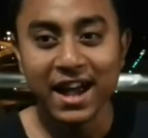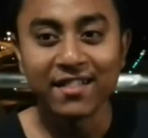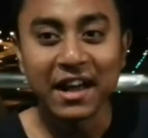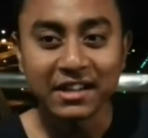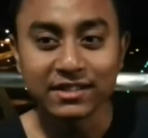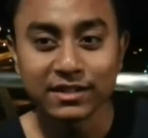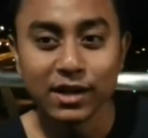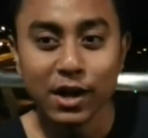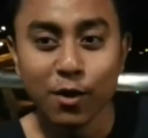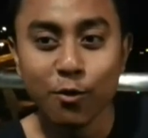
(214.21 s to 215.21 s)
Airlines
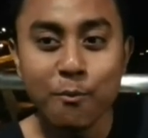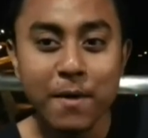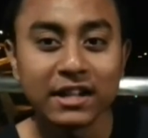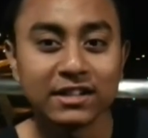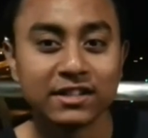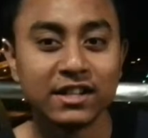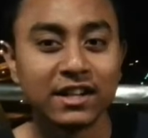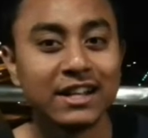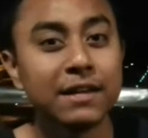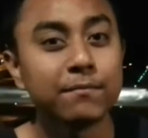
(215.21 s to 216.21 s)
who made
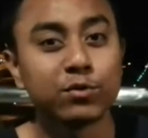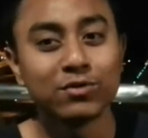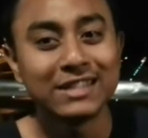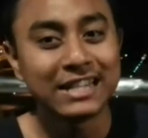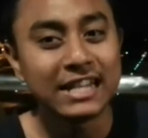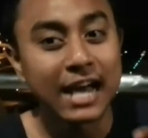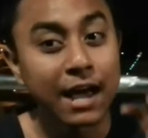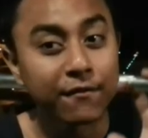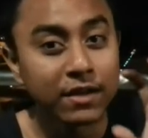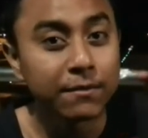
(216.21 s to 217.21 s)
the leap to see the
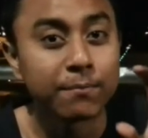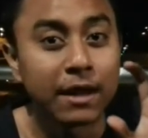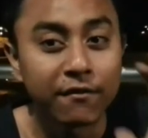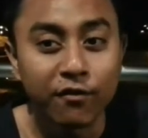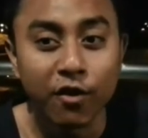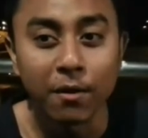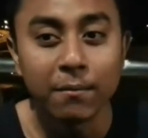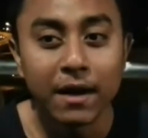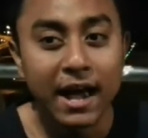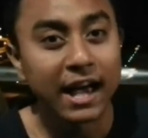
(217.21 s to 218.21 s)
IFE
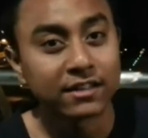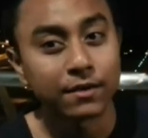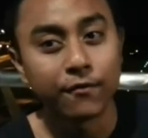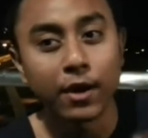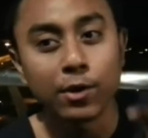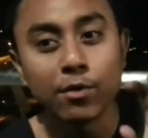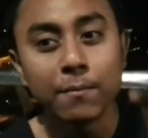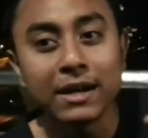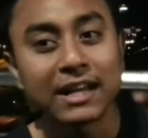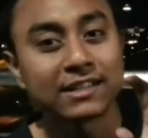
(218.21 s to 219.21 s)
platform as a
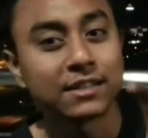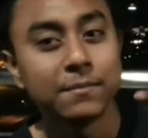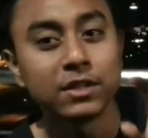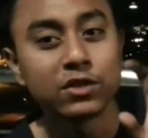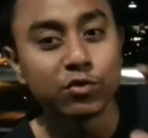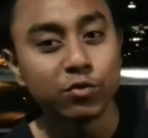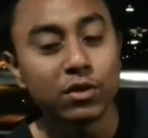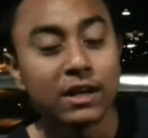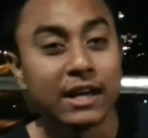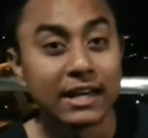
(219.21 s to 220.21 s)
valuable customer tool